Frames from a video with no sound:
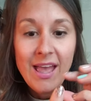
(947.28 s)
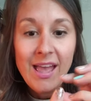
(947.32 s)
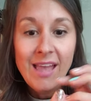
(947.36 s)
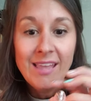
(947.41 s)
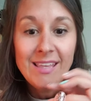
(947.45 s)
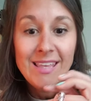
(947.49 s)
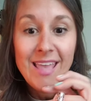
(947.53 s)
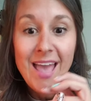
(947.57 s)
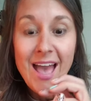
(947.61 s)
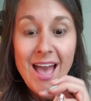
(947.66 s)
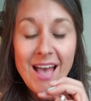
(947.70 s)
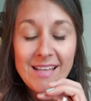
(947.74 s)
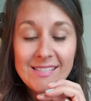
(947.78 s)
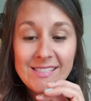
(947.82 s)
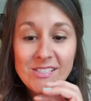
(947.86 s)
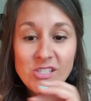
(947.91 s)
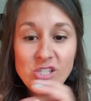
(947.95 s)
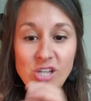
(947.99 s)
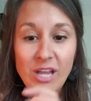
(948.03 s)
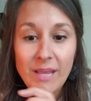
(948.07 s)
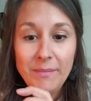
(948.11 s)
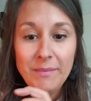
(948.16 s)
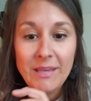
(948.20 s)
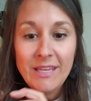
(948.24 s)
Yes,
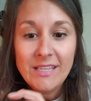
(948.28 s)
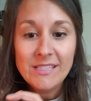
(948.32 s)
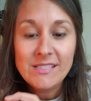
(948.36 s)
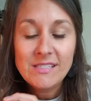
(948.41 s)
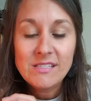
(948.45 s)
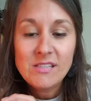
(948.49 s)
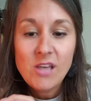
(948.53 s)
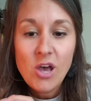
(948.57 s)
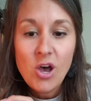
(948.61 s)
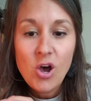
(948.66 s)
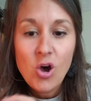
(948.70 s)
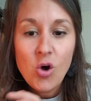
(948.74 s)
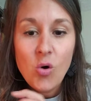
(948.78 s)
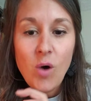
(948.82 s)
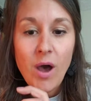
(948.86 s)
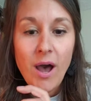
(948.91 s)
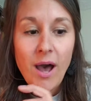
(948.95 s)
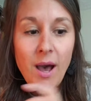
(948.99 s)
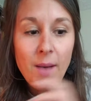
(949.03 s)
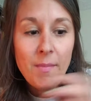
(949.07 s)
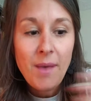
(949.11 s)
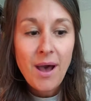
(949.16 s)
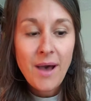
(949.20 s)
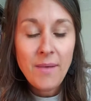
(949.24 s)
Jamie. So
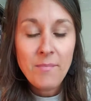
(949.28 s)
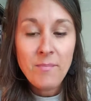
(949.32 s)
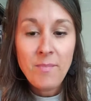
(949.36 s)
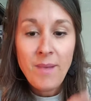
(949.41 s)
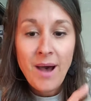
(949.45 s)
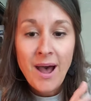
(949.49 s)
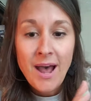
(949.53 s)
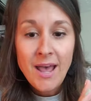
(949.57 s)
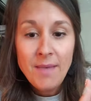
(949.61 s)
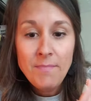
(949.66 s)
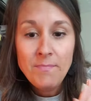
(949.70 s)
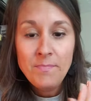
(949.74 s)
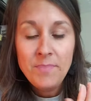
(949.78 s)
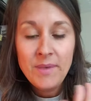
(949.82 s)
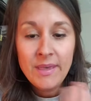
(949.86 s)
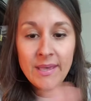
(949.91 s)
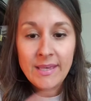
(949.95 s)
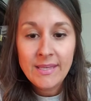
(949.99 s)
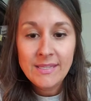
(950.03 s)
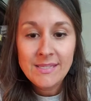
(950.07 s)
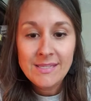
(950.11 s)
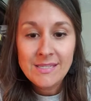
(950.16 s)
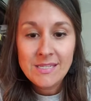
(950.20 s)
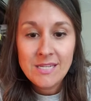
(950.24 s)
my
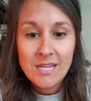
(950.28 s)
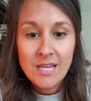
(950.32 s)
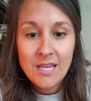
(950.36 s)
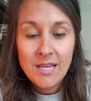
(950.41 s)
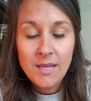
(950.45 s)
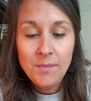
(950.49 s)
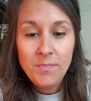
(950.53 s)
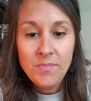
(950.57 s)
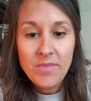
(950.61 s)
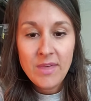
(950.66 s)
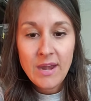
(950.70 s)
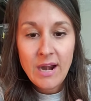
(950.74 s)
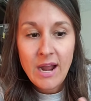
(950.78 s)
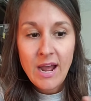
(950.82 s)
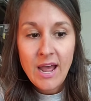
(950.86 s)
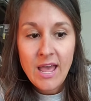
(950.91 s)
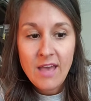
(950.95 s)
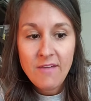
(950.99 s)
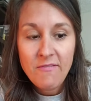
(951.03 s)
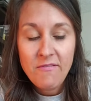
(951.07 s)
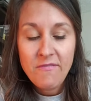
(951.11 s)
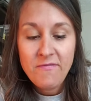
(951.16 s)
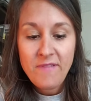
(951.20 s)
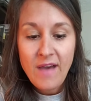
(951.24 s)
biggest tip that I
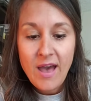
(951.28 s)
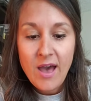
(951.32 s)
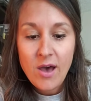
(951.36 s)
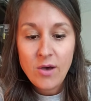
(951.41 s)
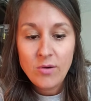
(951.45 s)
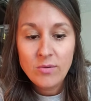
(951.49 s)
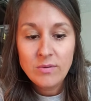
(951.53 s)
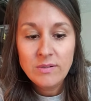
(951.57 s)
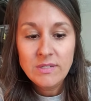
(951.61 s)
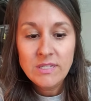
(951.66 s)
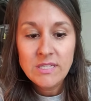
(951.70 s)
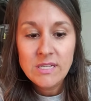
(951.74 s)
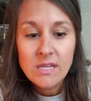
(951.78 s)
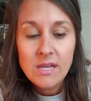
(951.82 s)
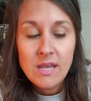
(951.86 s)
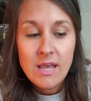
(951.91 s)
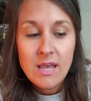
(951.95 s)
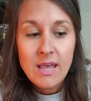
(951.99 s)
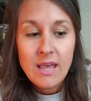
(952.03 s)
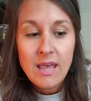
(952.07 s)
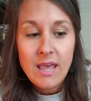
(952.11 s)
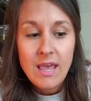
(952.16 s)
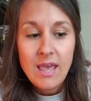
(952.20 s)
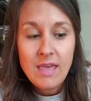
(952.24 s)
have found
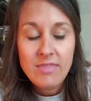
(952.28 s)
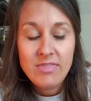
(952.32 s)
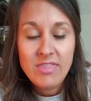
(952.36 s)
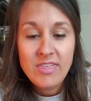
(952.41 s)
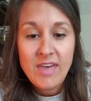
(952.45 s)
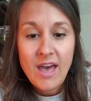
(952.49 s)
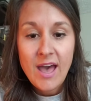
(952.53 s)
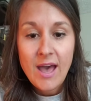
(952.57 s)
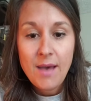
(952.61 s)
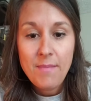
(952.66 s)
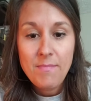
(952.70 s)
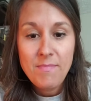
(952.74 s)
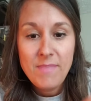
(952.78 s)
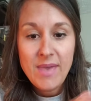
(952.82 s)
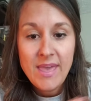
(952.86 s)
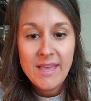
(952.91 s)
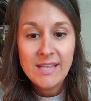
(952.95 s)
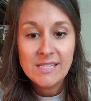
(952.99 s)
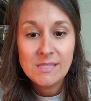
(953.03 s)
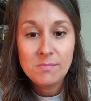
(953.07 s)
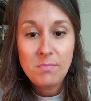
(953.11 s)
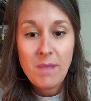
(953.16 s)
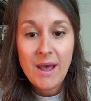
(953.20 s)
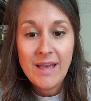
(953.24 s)
that
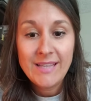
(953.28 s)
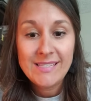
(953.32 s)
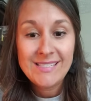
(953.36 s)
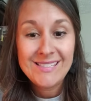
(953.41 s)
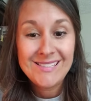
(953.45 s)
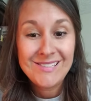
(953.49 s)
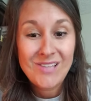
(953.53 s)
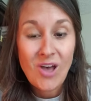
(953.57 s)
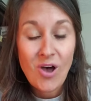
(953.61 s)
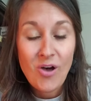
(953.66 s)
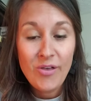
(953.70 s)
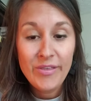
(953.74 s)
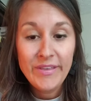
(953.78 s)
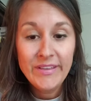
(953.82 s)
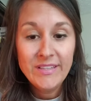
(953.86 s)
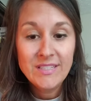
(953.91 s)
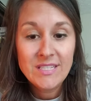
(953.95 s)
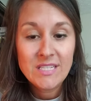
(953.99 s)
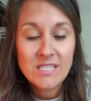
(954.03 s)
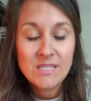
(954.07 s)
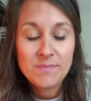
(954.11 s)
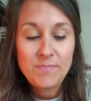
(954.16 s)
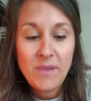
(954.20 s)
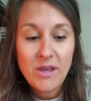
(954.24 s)
makes my solids,
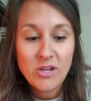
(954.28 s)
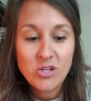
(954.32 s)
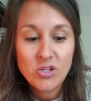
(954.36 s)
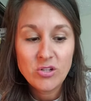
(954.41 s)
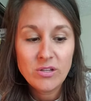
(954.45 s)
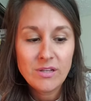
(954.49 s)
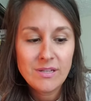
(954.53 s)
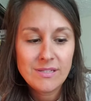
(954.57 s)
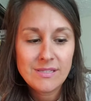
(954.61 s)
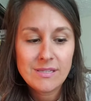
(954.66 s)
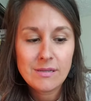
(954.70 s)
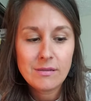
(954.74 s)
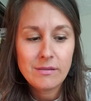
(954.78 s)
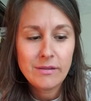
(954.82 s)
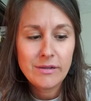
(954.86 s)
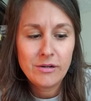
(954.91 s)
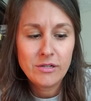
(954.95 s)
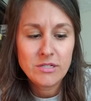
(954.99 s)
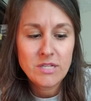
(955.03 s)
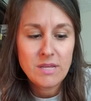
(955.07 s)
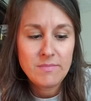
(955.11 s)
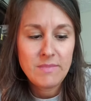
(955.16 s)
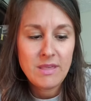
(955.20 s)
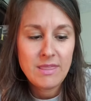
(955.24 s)
especially because the
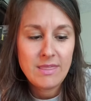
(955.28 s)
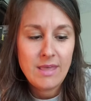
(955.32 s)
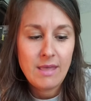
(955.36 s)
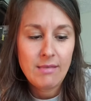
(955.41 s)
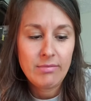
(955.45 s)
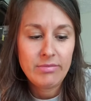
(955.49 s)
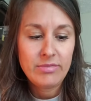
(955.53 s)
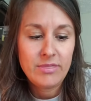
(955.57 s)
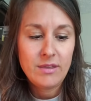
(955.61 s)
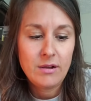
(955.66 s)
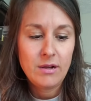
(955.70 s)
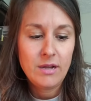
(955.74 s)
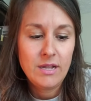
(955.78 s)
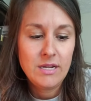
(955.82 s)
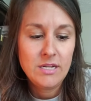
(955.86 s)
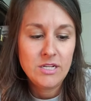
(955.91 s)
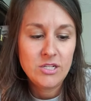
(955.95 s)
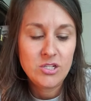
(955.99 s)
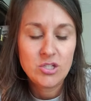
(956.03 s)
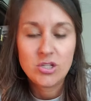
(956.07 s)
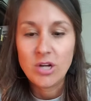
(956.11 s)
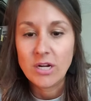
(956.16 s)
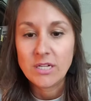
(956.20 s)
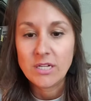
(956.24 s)
glitters, I mean, they're
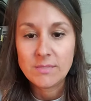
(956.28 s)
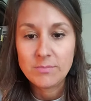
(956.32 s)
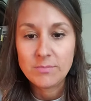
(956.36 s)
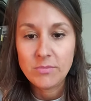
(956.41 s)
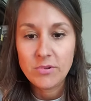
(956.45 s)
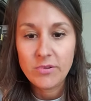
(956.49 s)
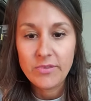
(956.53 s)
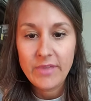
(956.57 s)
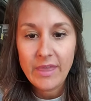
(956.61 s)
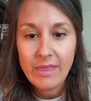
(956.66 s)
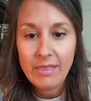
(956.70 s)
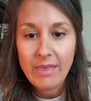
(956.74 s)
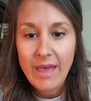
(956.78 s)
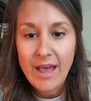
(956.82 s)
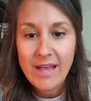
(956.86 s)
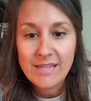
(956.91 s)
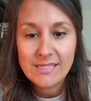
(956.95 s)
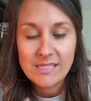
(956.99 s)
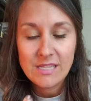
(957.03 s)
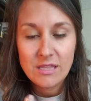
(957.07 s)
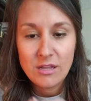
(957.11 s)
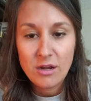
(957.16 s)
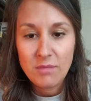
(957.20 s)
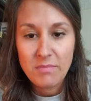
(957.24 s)
indestructible. They
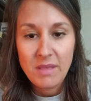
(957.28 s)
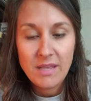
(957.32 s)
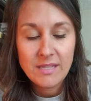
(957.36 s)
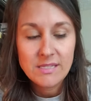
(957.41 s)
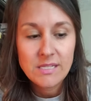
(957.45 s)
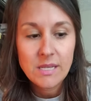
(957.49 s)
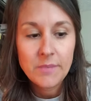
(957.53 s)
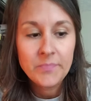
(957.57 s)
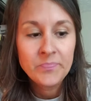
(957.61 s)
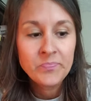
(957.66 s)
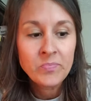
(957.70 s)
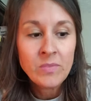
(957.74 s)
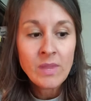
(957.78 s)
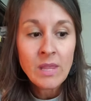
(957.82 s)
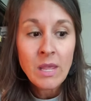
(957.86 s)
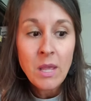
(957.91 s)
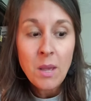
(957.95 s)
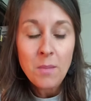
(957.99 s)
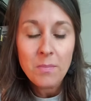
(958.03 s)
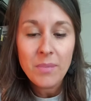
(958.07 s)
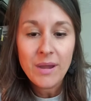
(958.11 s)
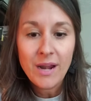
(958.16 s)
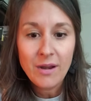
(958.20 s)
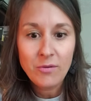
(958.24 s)
last and they're amazing.
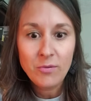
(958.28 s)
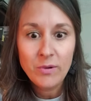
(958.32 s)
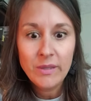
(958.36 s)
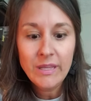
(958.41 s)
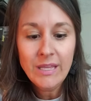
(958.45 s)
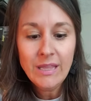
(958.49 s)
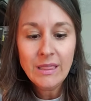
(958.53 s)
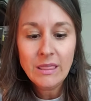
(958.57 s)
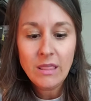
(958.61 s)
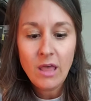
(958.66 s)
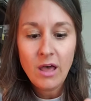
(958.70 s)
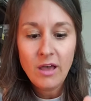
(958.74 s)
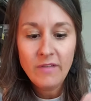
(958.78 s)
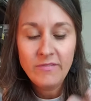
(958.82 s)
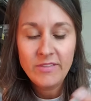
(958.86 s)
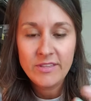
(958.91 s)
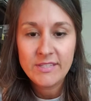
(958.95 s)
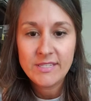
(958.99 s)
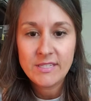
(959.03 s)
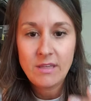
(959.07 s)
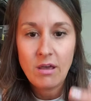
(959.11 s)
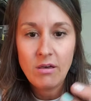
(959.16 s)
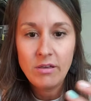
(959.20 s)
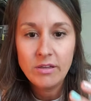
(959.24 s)
But I really love the
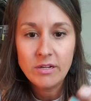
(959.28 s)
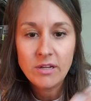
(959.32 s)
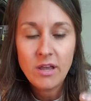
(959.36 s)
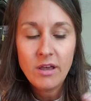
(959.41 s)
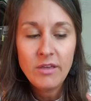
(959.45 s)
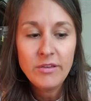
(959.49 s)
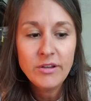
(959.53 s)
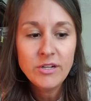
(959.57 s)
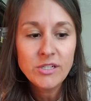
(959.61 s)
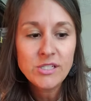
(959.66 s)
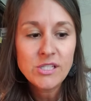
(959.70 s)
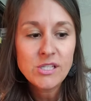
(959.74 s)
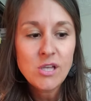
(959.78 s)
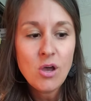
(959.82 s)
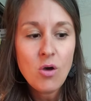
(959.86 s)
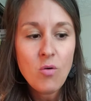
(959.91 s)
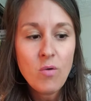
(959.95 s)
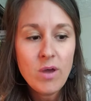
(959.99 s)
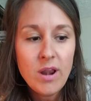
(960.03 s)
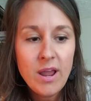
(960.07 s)
solid colors. So what